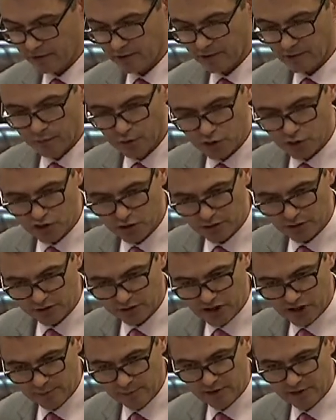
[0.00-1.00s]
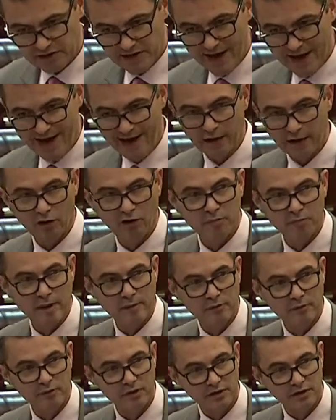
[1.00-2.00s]
the pushing the Japanese out of
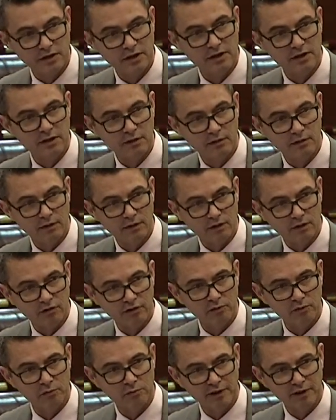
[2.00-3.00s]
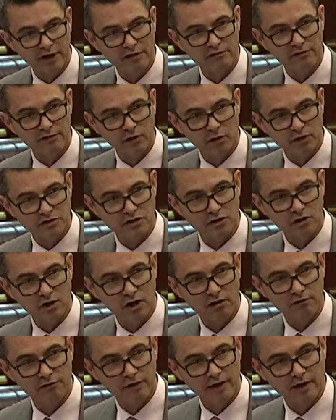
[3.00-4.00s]
Papua New Guinea and incredible bravery and the loss of
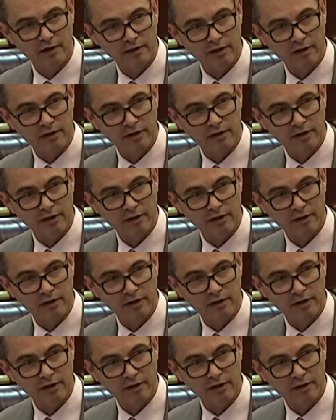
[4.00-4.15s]
life in